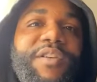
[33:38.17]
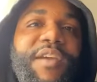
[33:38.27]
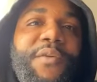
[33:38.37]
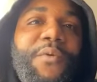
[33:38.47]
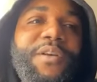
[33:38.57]
So
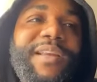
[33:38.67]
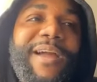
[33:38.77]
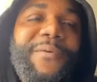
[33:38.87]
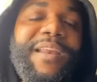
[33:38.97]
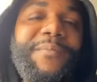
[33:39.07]
he want to
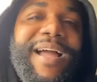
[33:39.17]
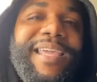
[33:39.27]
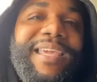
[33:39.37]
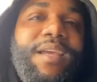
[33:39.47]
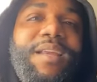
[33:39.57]
direct it by
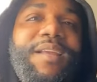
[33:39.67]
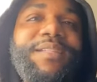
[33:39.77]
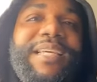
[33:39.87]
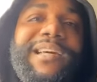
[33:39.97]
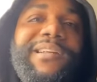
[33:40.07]
Ken
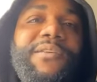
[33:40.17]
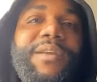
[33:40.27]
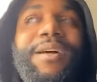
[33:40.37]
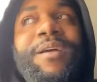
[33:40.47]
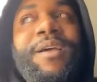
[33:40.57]
XL
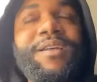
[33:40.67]
on there.